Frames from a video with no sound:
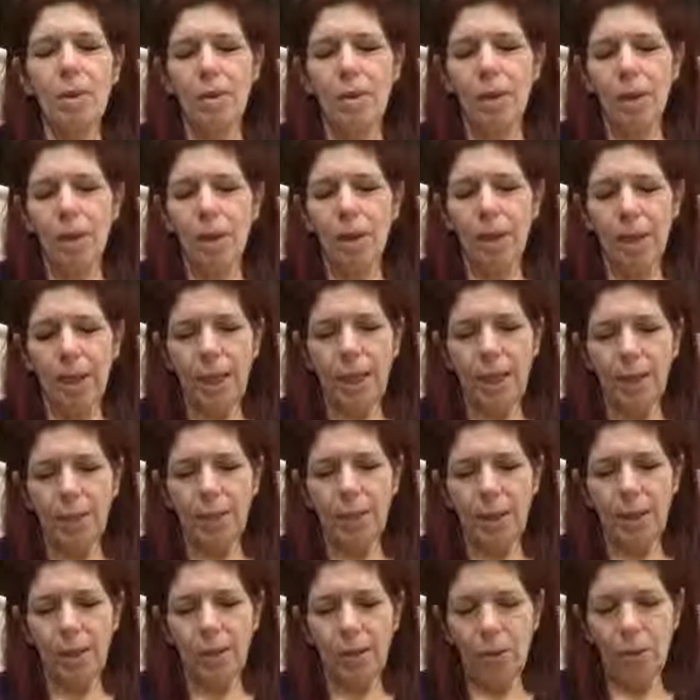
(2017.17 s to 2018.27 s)
I can't
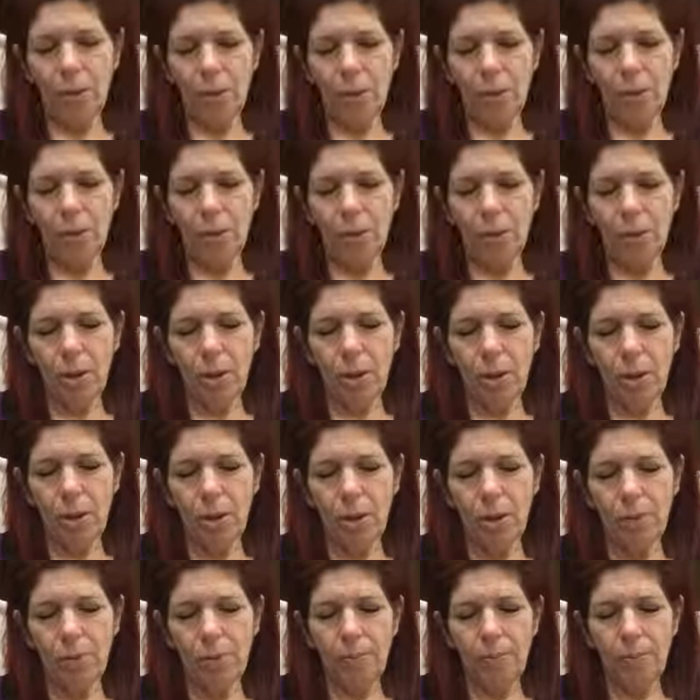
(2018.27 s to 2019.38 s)
think of the word.
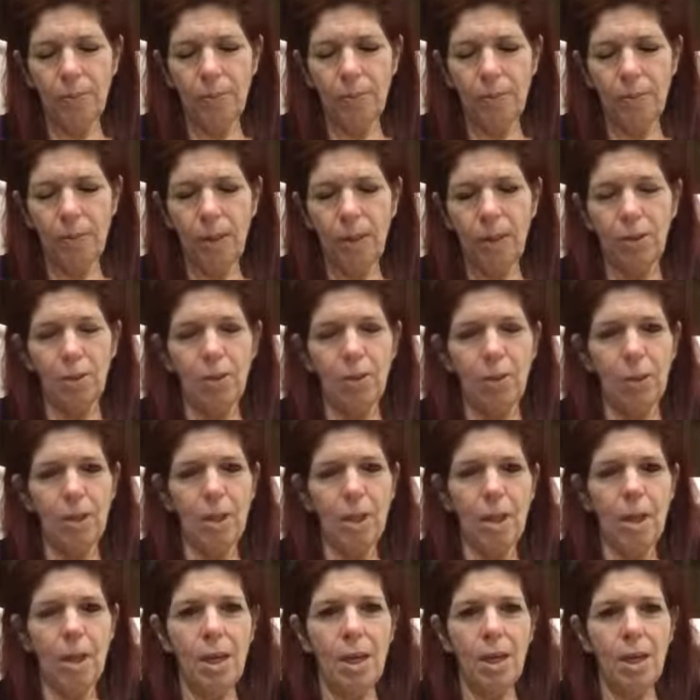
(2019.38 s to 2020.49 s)

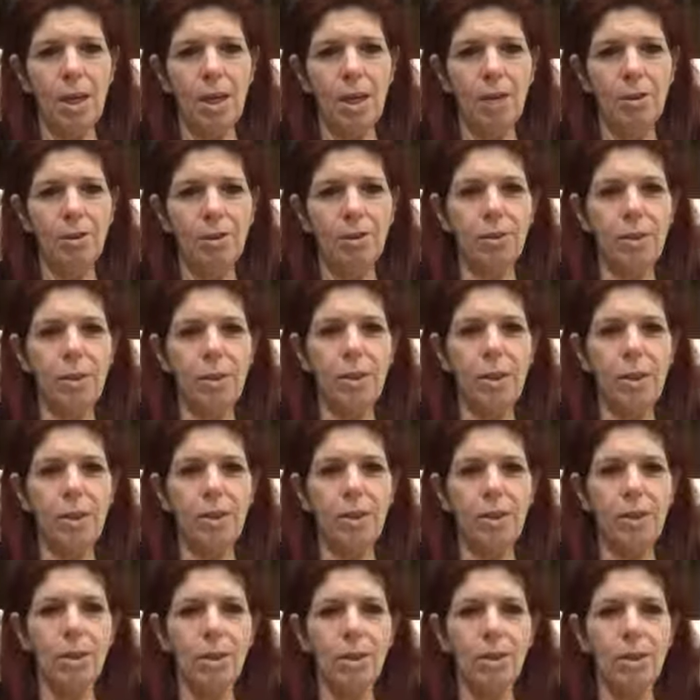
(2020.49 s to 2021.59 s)
He's
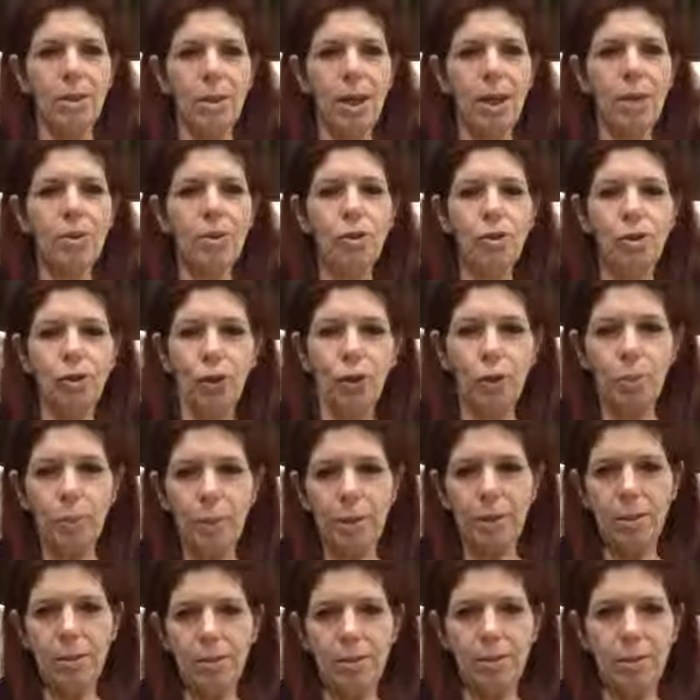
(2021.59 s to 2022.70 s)
done
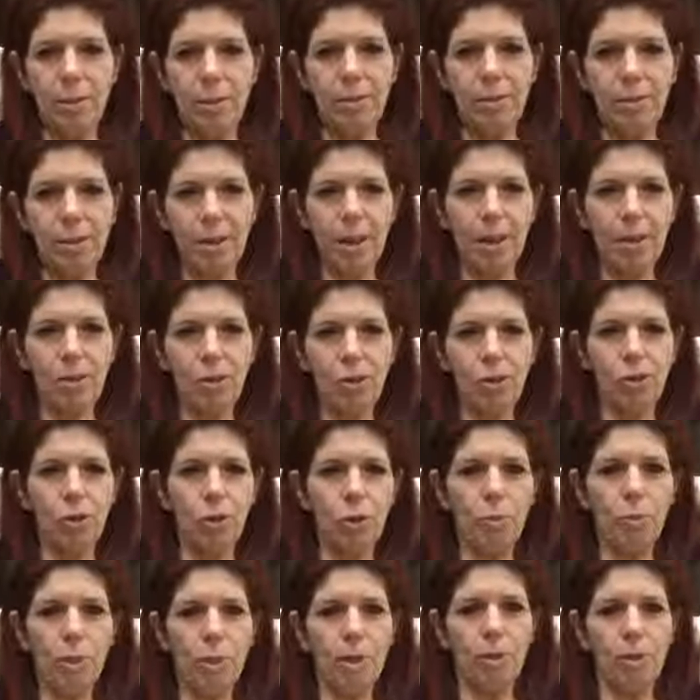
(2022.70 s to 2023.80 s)
sermons. He's done
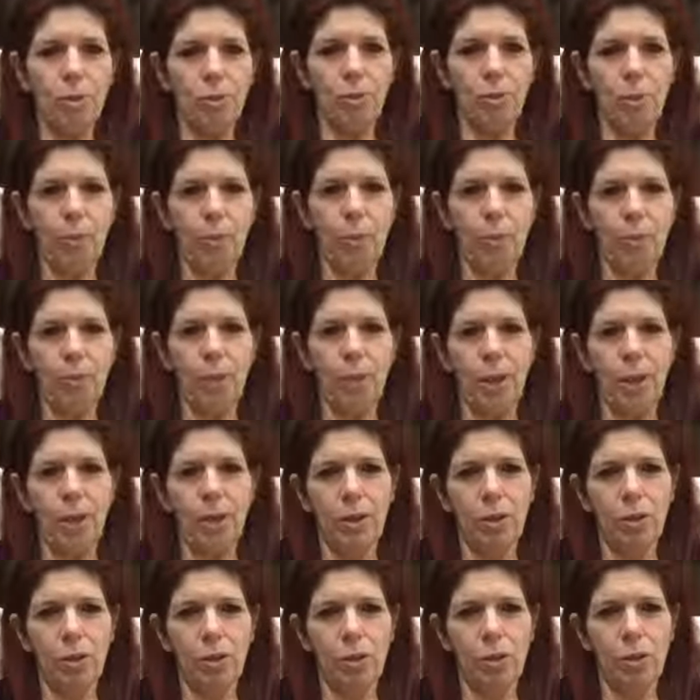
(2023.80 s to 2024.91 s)
sermons from the front of the
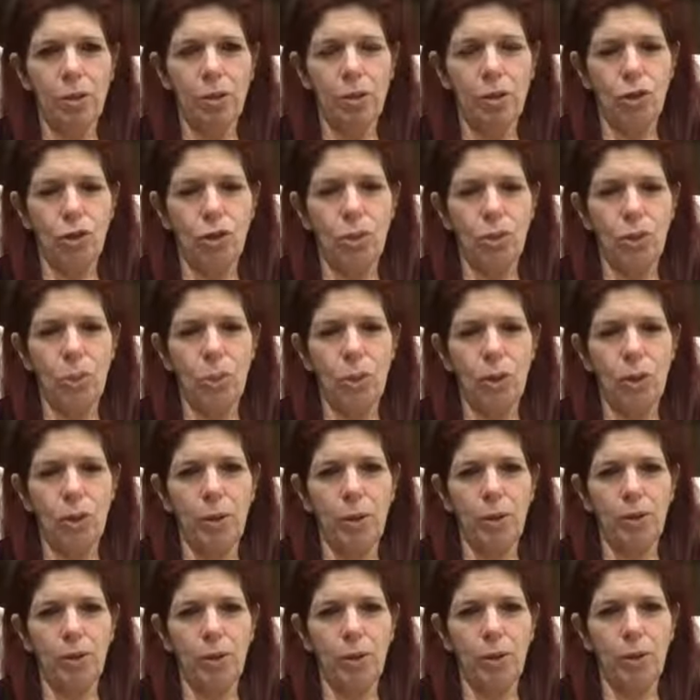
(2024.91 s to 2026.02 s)
church when we were
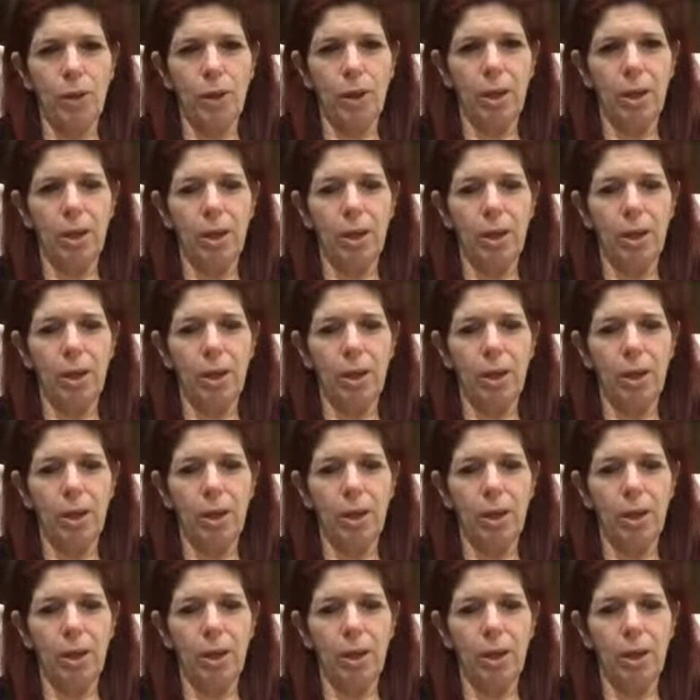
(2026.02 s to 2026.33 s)
at Journey.